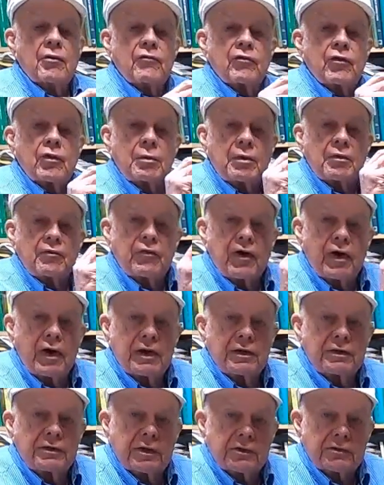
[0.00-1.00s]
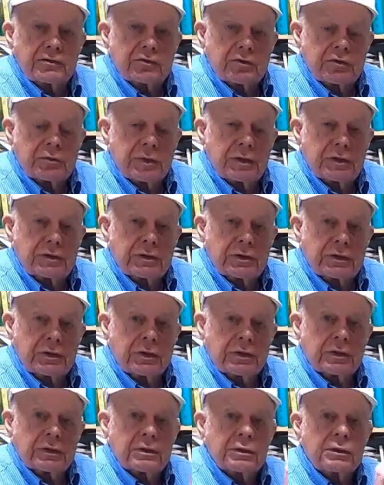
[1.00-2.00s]
from a fine textured
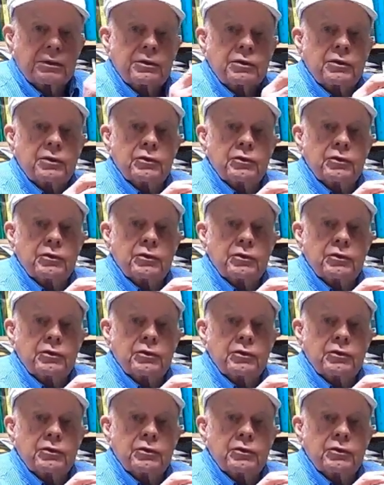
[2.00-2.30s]
material